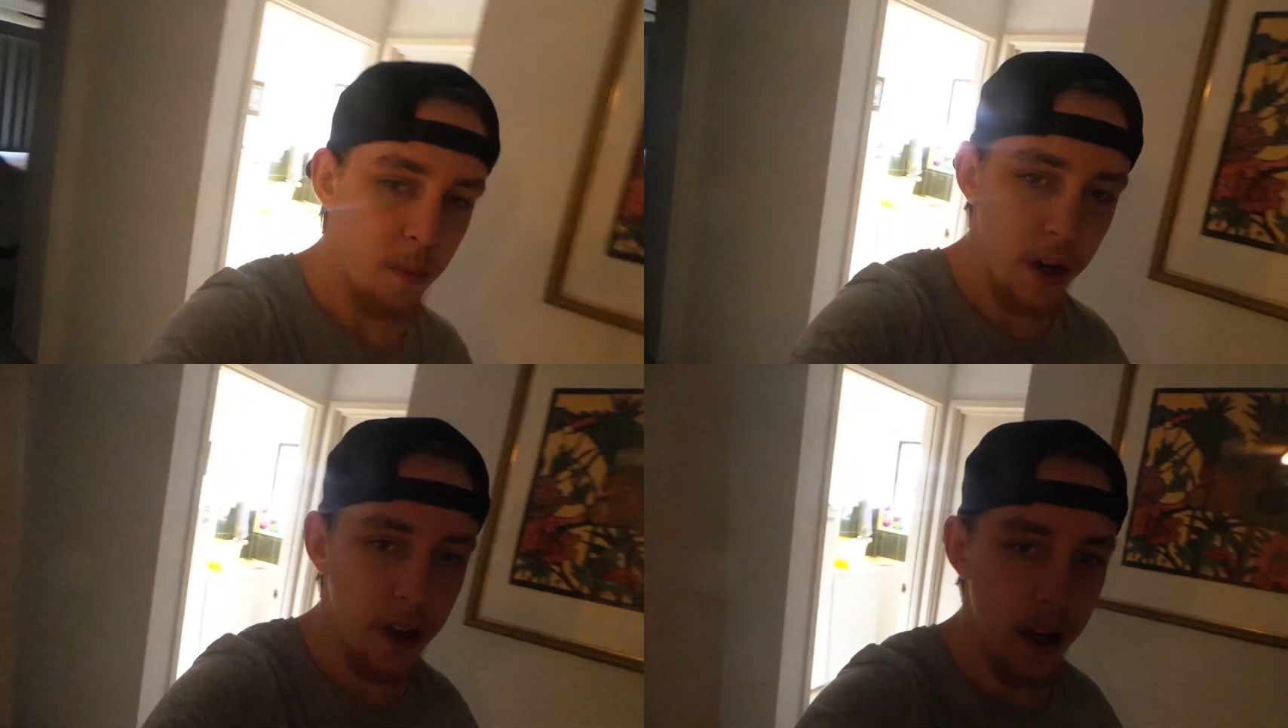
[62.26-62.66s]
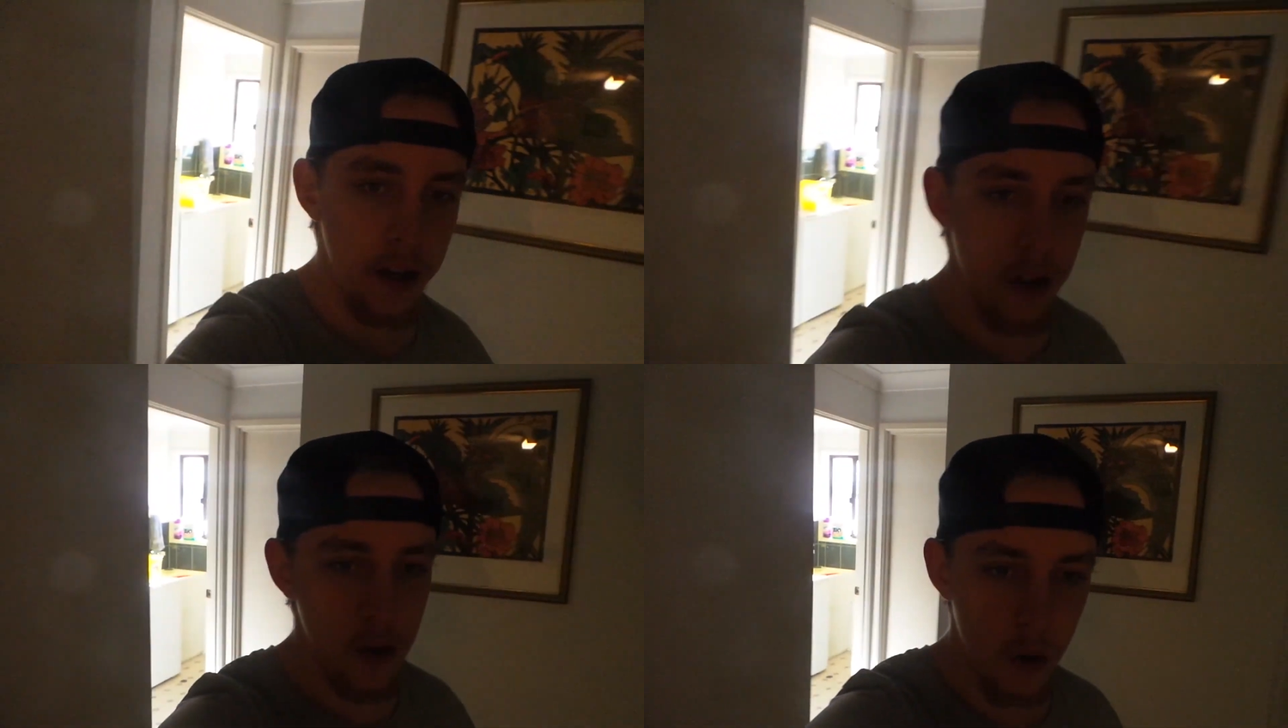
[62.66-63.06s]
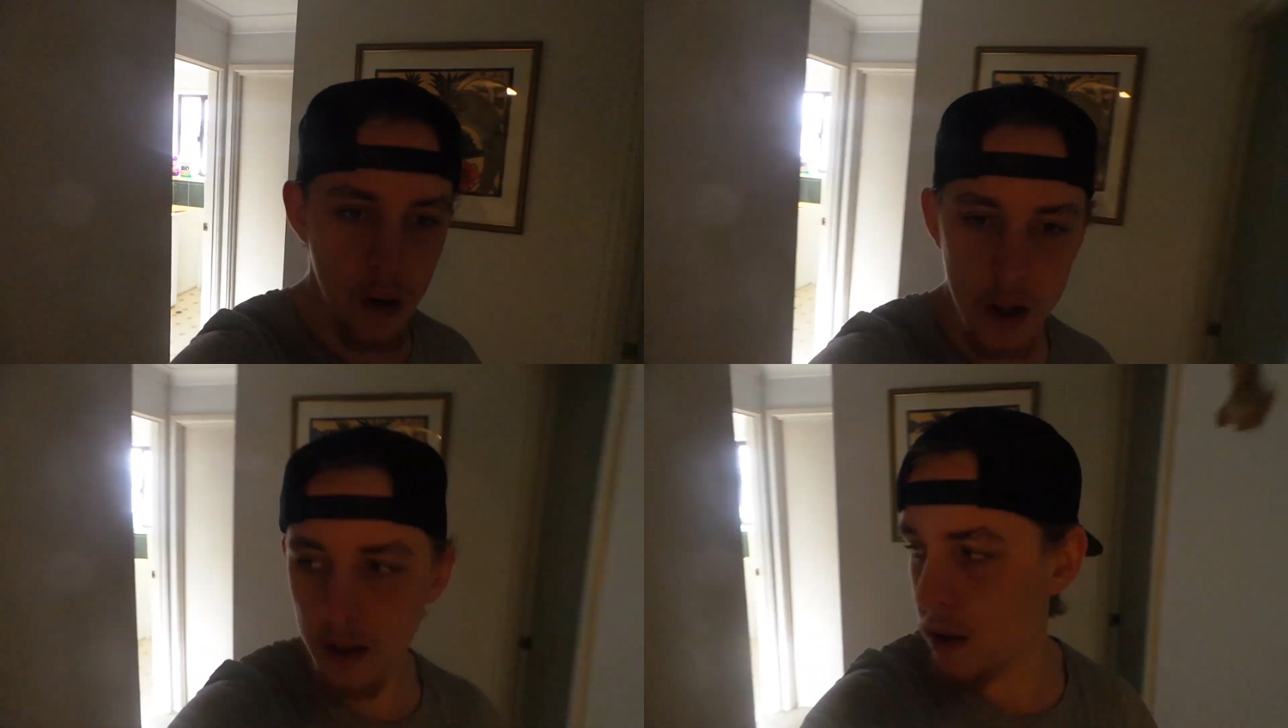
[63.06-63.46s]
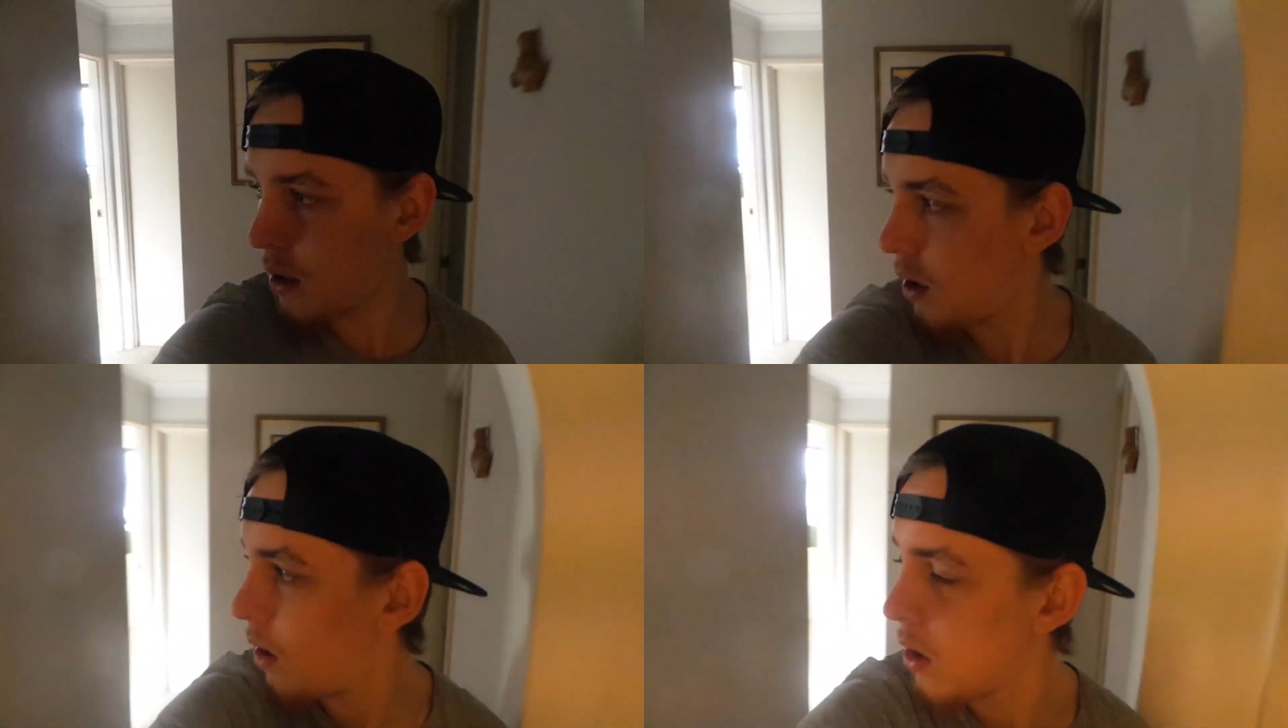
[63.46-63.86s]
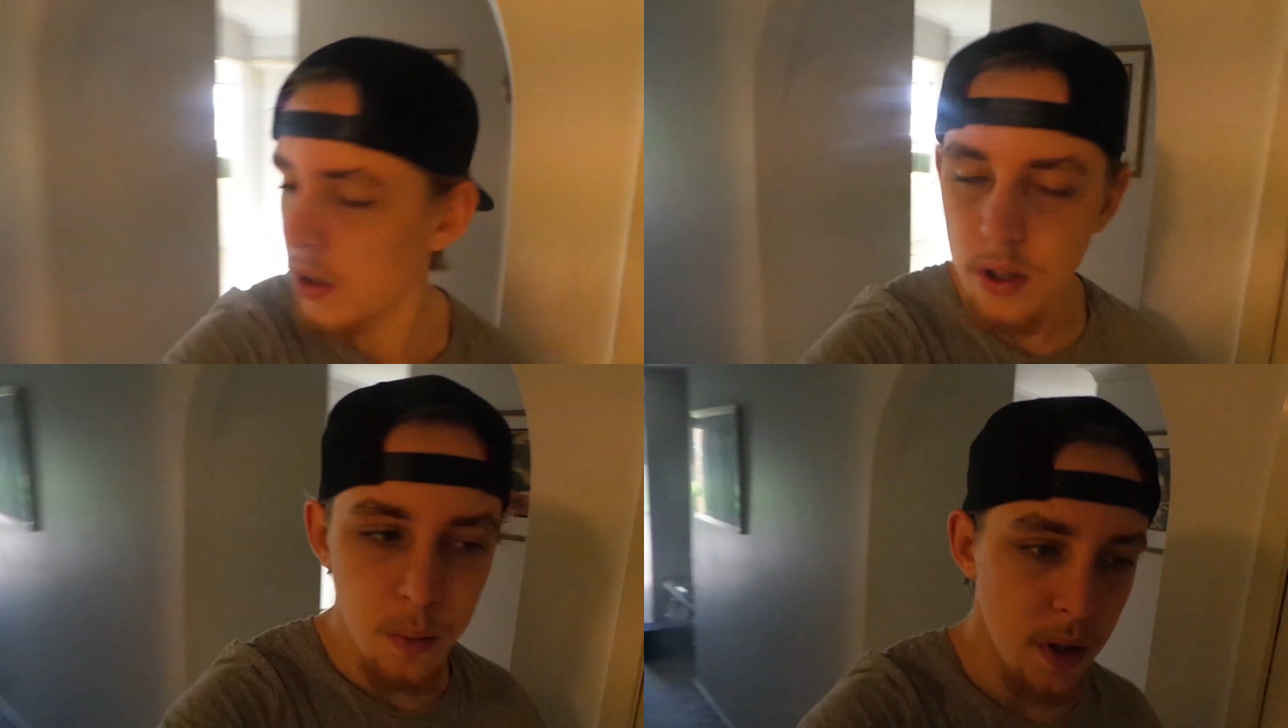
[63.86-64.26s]
I'm ready to head to Corey's,
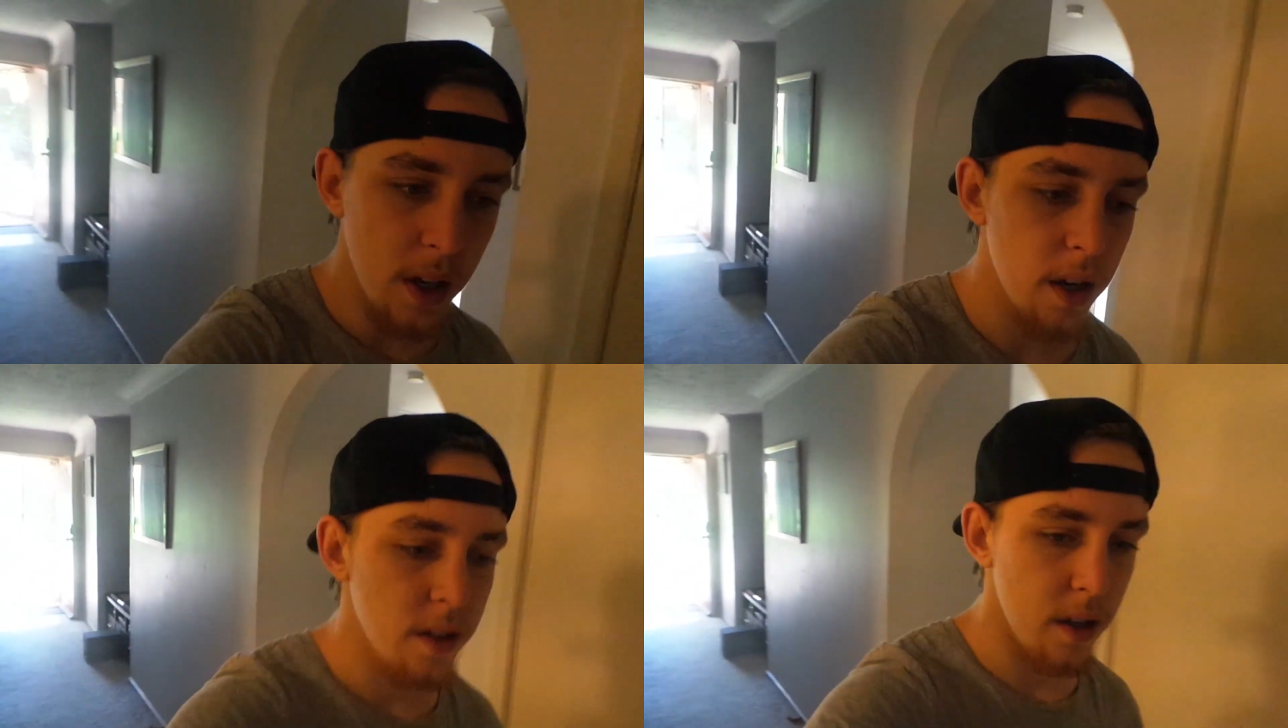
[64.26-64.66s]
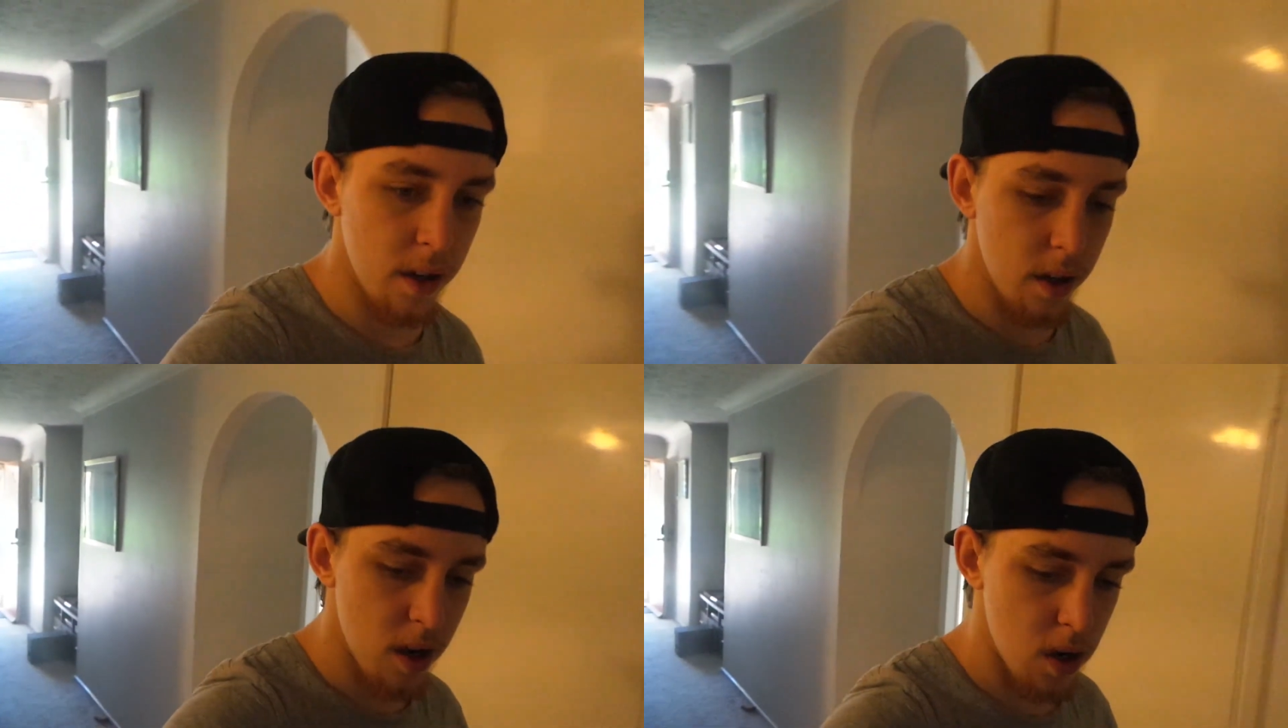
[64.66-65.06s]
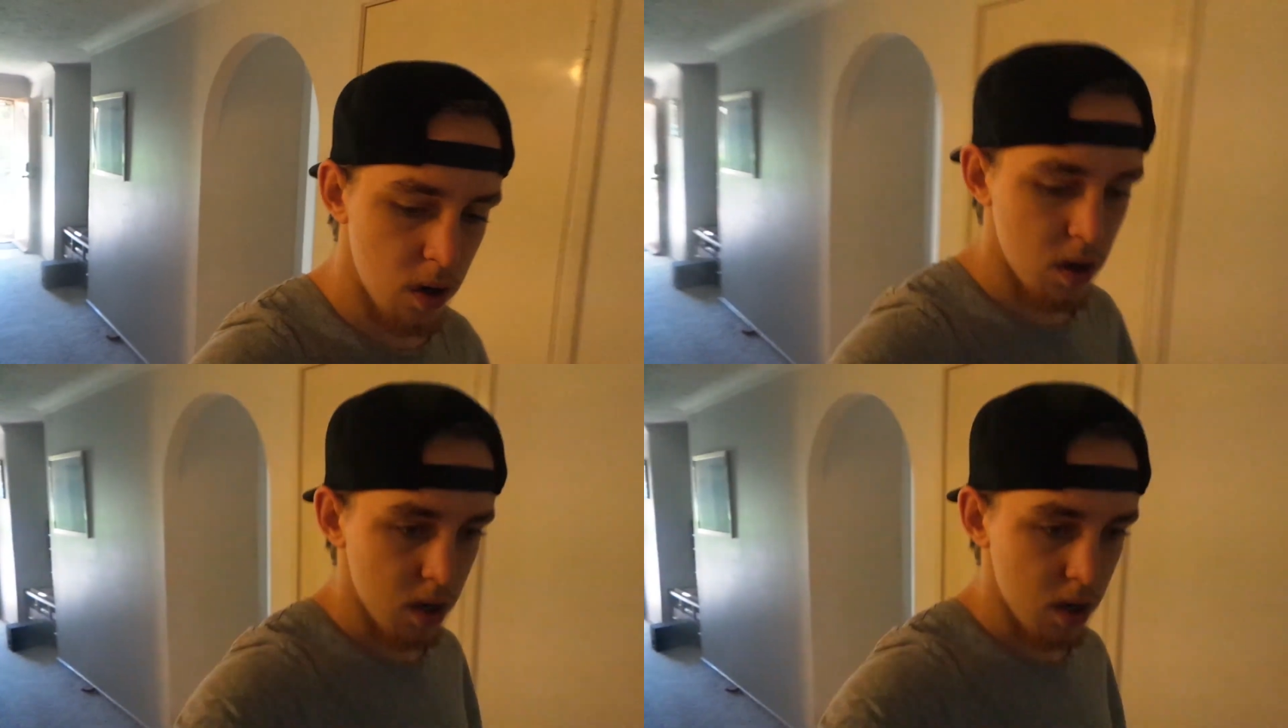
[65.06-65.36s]
so I'm gonna head there now.